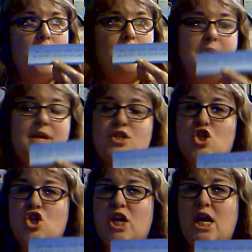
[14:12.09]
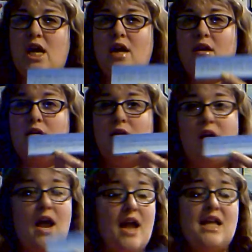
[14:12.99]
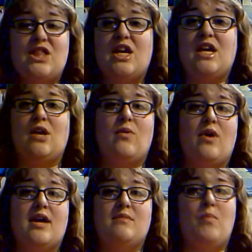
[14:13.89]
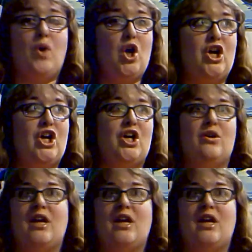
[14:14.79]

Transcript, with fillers: mystery, anything you want, murder,